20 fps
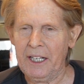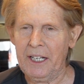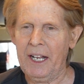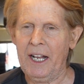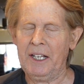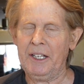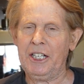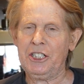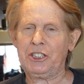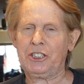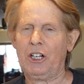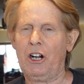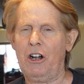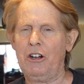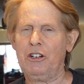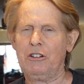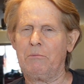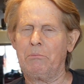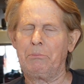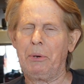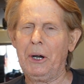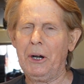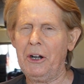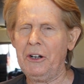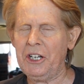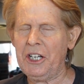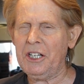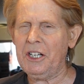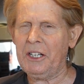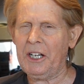and they started
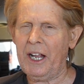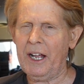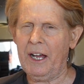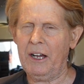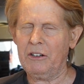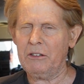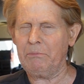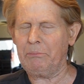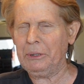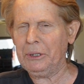burning down